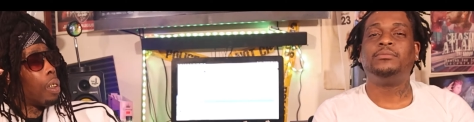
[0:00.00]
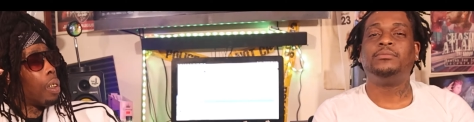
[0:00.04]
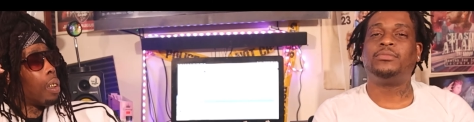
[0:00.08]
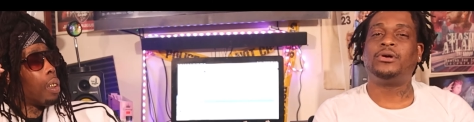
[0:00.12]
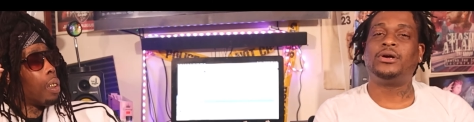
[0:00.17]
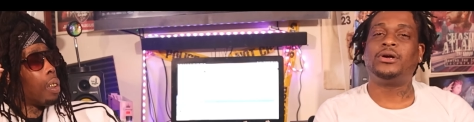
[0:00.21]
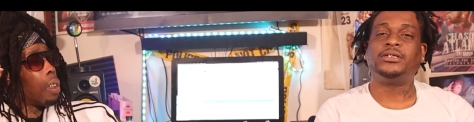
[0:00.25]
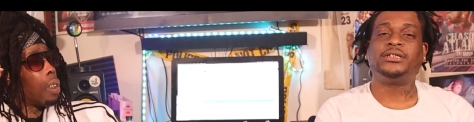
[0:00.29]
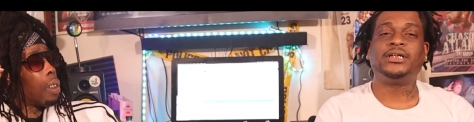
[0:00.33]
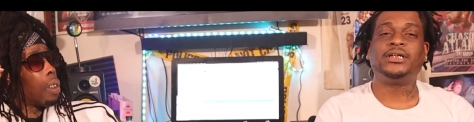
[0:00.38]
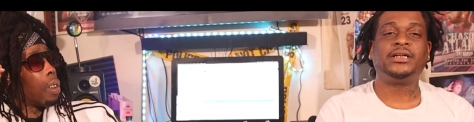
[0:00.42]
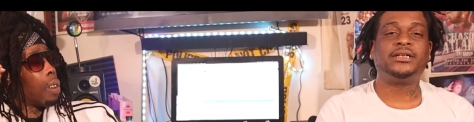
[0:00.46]

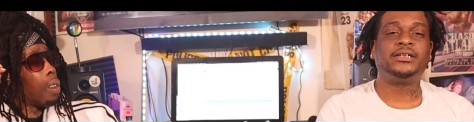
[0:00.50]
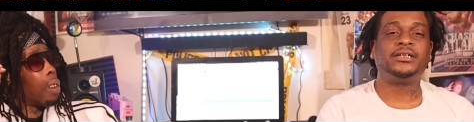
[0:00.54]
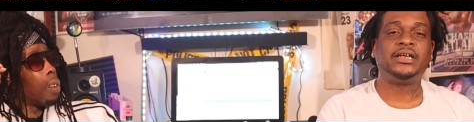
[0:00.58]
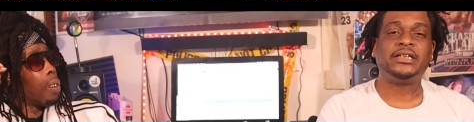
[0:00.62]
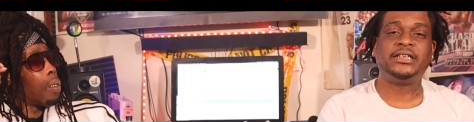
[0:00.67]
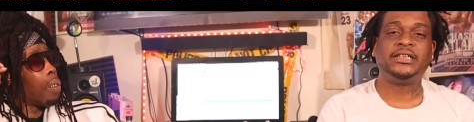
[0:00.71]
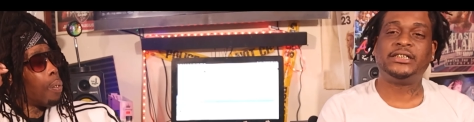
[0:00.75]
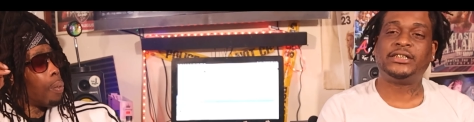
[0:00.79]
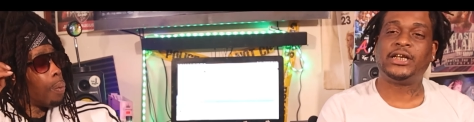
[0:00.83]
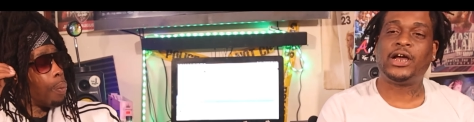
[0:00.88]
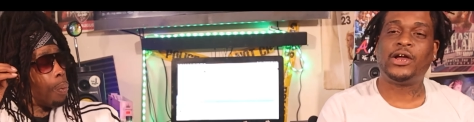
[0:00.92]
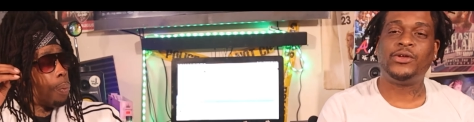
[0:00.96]
Speaker 1: Bro,
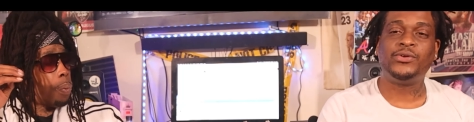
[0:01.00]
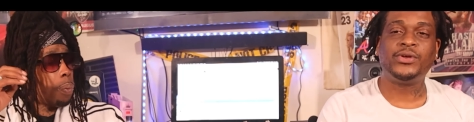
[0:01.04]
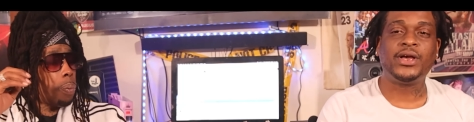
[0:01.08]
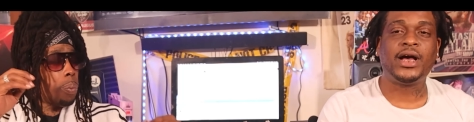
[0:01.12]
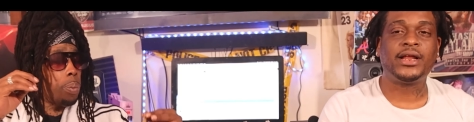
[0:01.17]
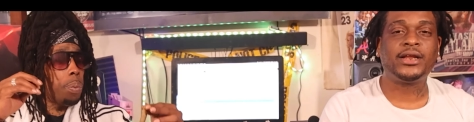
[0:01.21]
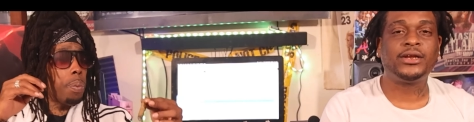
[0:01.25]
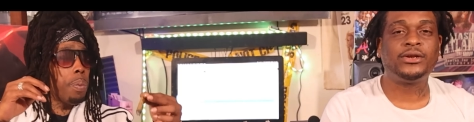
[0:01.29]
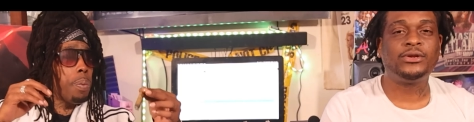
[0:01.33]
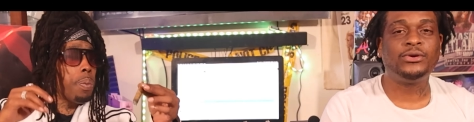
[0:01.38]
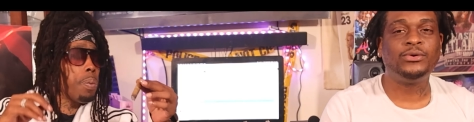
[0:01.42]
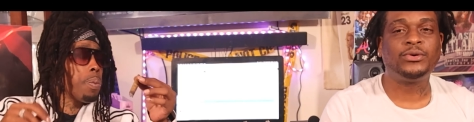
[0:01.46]
just all you
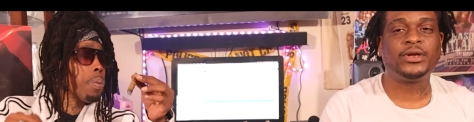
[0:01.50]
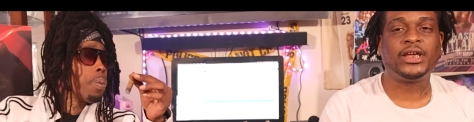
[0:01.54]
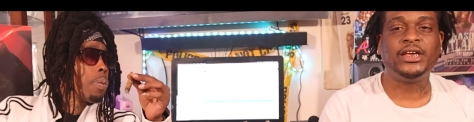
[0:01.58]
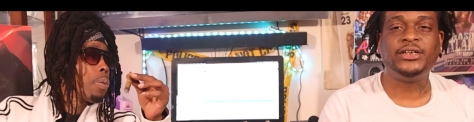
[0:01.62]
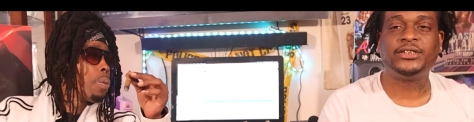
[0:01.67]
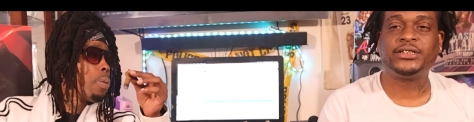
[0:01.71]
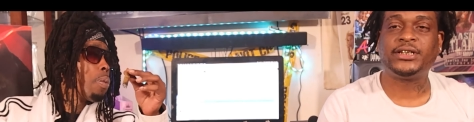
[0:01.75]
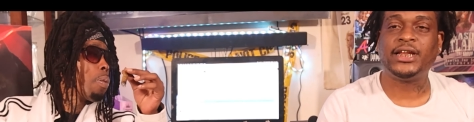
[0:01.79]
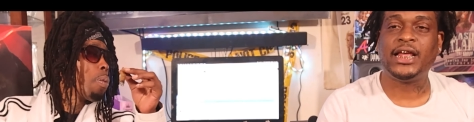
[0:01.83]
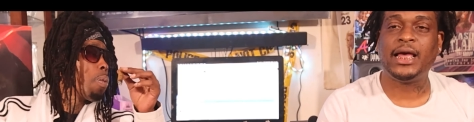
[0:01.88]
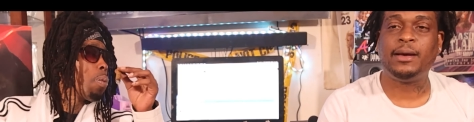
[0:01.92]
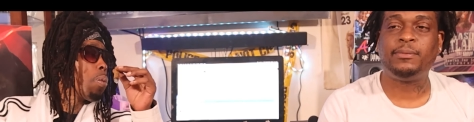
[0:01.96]
got to do.
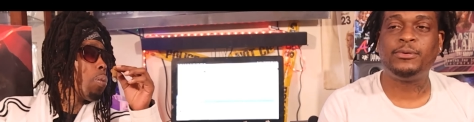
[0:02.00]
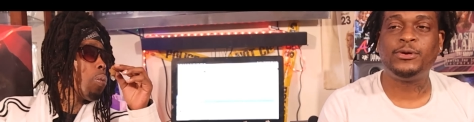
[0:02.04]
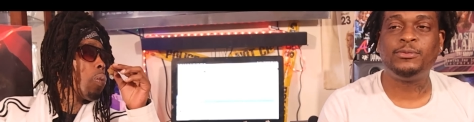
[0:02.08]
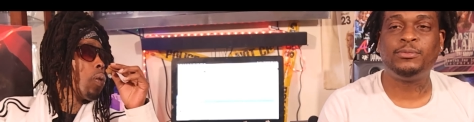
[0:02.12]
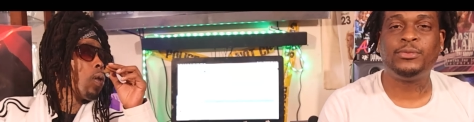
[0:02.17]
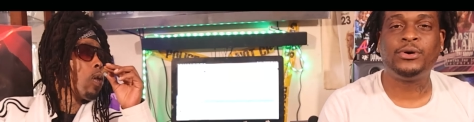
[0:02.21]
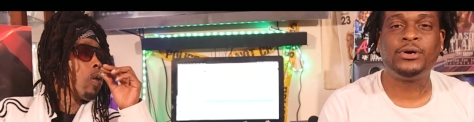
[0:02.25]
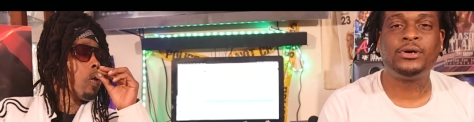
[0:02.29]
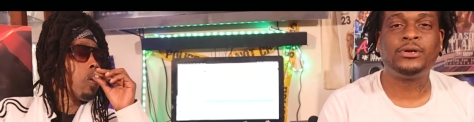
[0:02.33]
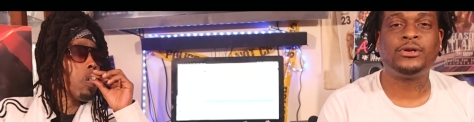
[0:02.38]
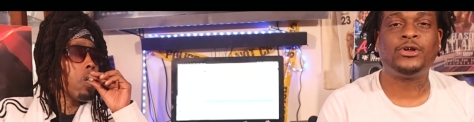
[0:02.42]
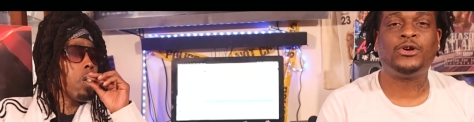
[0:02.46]
Keep slapping
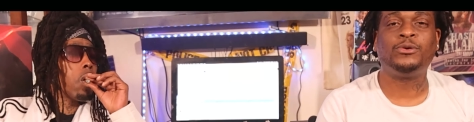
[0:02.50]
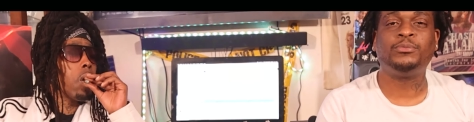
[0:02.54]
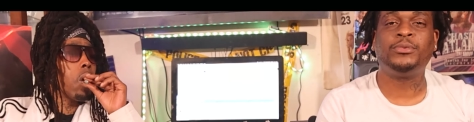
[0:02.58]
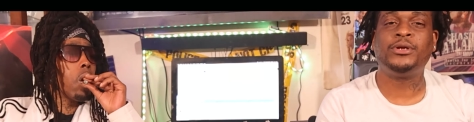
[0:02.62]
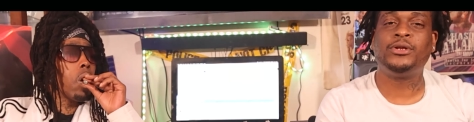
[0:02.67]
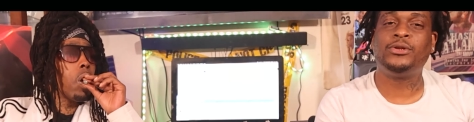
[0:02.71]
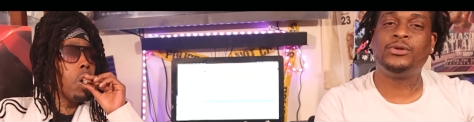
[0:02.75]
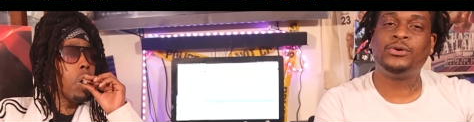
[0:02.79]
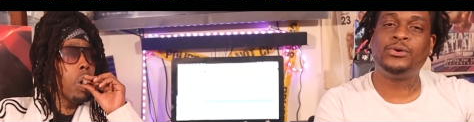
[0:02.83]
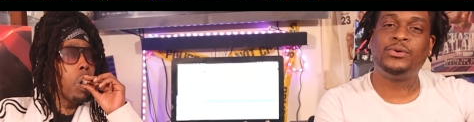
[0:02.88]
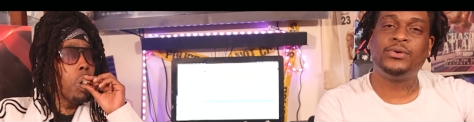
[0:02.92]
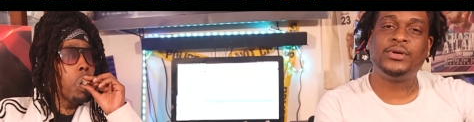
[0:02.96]
them up. Don't
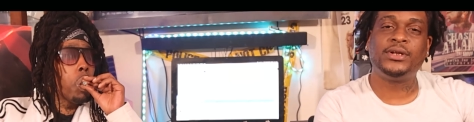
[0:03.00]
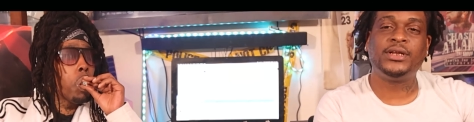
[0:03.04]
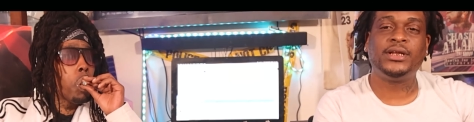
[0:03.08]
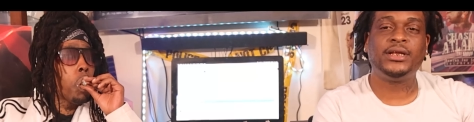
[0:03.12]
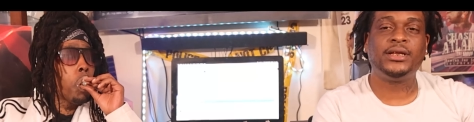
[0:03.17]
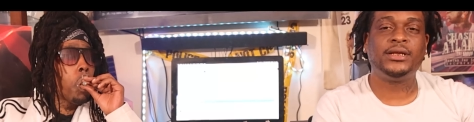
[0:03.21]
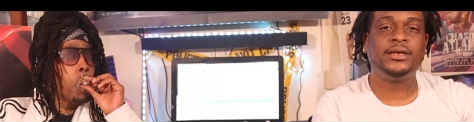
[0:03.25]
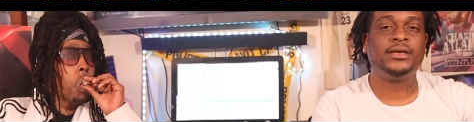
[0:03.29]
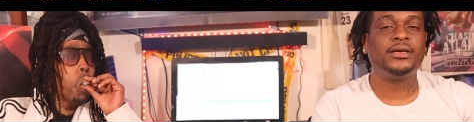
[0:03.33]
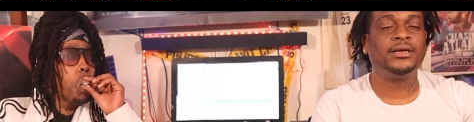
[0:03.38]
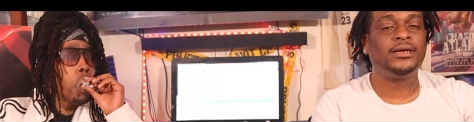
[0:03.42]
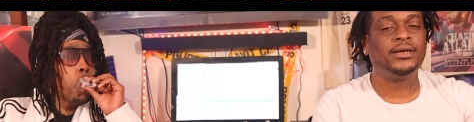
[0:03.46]
be doing
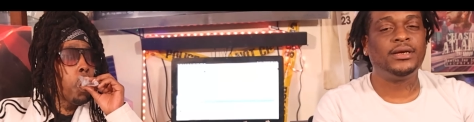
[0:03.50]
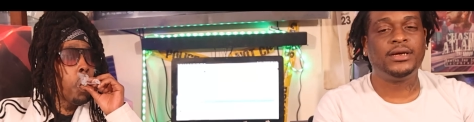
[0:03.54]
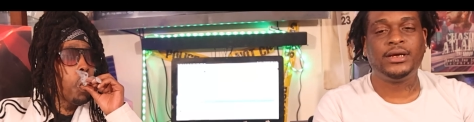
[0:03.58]
it.